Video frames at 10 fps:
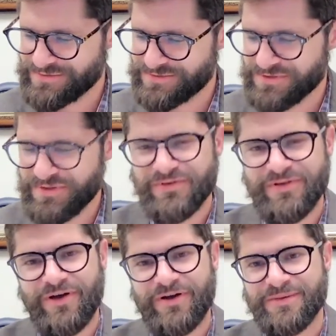So here's
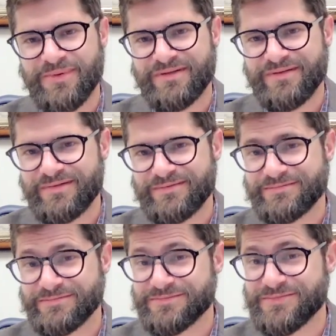the argument.
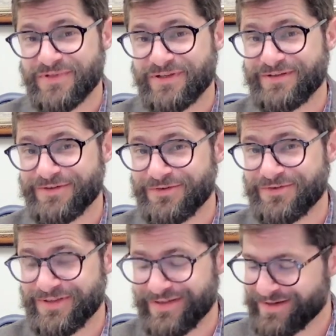It's a
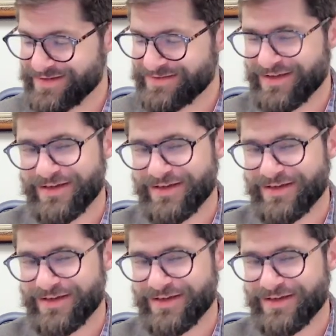doozy, like I say.